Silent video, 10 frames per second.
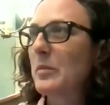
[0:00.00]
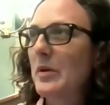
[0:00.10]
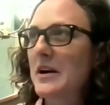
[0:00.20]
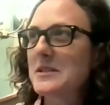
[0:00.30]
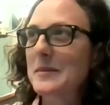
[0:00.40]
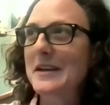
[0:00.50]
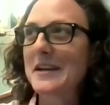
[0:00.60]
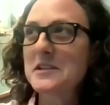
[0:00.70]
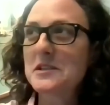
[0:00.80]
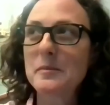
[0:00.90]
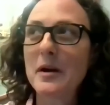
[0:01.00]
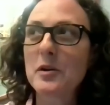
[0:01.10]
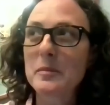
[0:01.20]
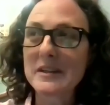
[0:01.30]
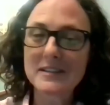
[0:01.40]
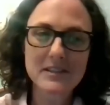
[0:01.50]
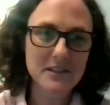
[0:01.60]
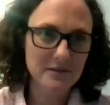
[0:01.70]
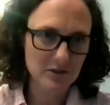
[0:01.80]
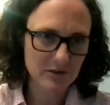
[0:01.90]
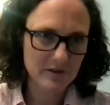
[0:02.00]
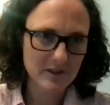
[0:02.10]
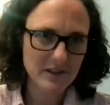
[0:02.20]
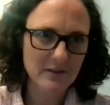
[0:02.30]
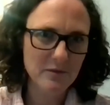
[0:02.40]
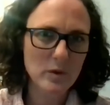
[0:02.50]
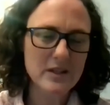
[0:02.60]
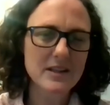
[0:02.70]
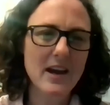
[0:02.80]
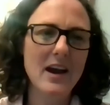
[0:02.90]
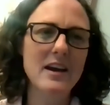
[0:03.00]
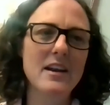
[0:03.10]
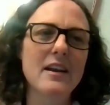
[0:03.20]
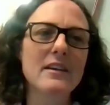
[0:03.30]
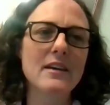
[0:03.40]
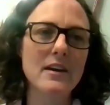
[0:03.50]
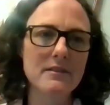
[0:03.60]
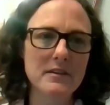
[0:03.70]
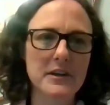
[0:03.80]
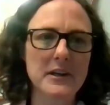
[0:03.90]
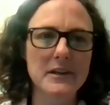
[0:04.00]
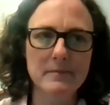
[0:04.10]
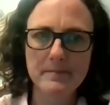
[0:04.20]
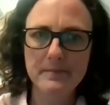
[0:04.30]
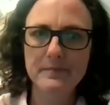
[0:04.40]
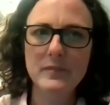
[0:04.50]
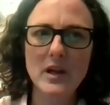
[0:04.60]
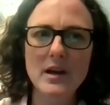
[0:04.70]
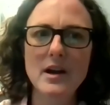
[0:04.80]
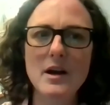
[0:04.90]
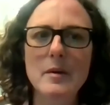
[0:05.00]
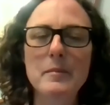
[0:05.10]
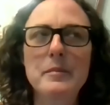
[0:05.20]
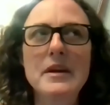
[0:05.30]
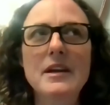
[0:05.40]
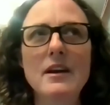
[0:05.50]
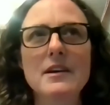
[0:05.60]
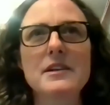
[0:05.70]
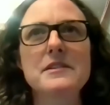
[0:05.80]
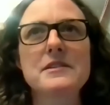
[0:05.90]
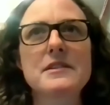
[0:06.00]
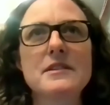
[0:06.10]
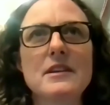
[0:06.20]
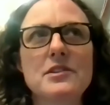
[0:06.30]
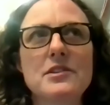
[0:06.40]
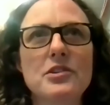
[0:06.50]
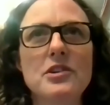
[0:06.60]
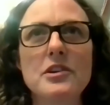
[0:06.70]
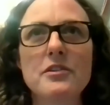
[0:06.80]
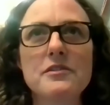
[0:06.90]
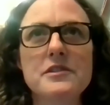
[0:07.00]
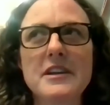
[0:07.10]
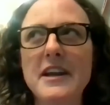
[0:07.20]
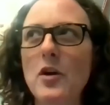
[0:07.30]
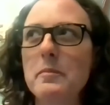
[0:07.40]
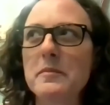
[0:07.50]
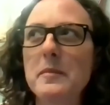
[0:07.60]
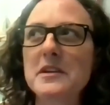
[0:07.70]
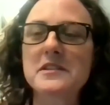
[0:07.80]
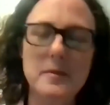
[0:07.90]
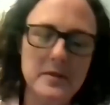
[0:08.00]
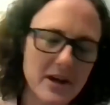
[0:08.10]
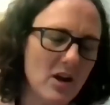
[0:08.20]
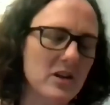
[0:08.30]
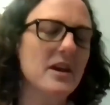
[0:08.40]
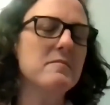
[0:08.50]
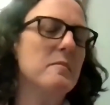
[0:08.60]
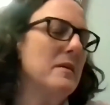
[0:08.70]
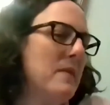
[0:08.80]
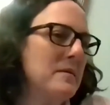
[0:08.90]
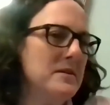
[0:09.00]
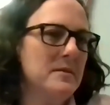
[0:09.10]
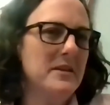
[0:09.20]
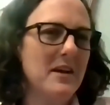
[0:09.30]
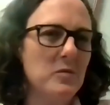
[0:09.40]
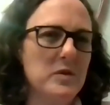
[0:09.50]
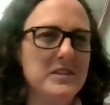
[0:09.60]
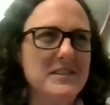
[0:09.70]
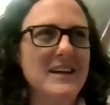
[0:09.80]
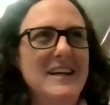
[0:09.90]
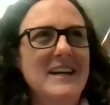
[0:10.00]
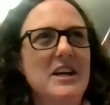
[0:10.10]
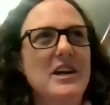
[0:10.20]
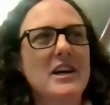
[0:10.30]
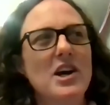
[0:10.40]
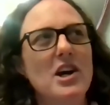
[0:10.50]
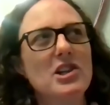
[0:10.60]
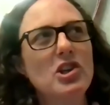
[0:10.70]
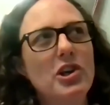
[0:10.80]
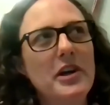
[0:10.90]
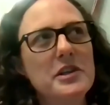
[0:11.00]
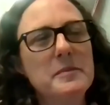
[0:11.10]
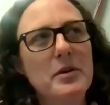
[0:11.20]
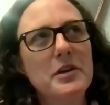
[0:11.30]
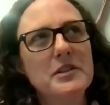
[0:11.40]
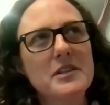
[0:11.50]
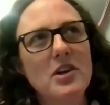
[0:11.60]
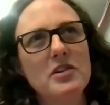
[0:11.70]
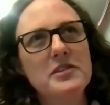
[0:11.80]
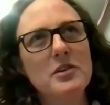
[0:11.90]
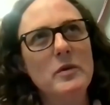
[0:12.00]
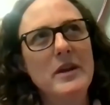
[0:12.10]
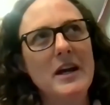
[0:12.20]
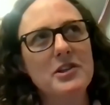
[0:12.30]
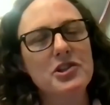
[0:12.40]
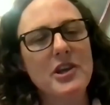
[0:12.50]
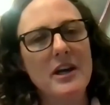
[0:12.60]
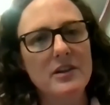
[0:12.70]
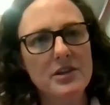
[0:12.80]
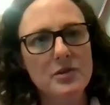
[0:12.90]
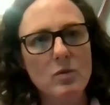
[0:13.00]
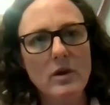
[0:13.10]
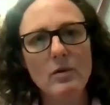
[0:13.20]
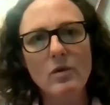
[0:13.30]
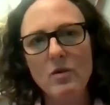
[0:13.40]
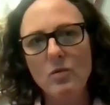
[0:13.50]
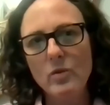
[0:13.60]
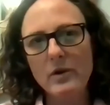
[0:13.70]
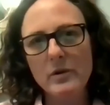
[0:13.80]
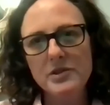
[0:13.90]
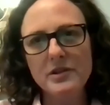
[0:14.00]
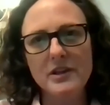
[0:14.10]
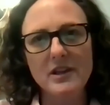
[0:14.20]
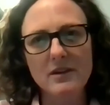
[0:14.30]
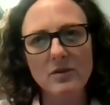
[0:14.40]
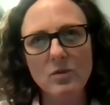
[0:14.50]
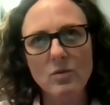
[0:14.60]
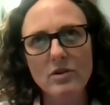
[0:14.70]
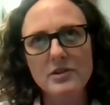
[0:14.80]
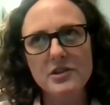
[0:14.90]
possibly insurmountably difficult if we hadn't gotten funding, because it took years. Now, some of that, maybe some of that was a learning experience. And also we had a challenge where we originally were